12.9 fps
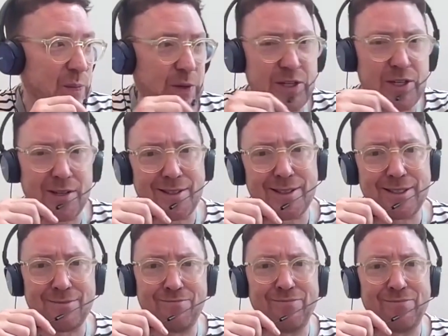which
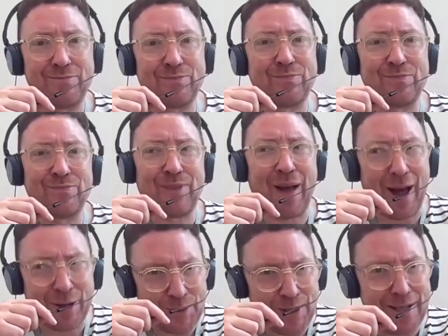is
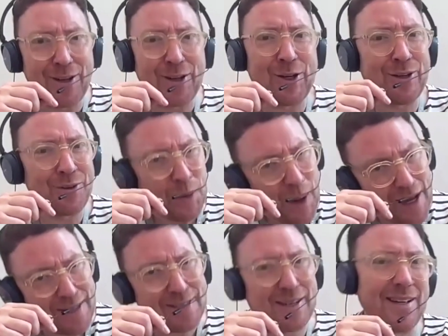hard work, quite
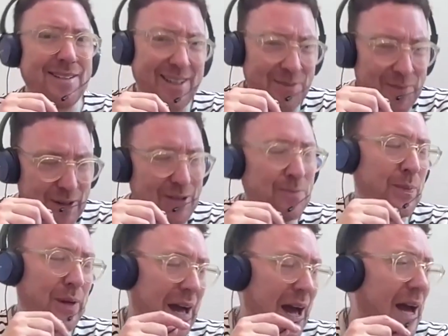exciting,
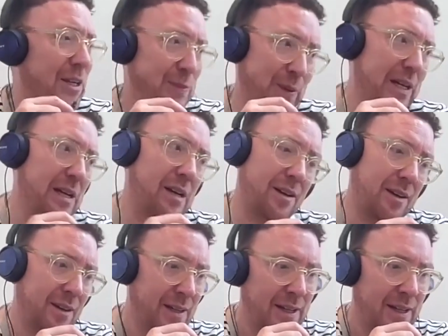but hard work.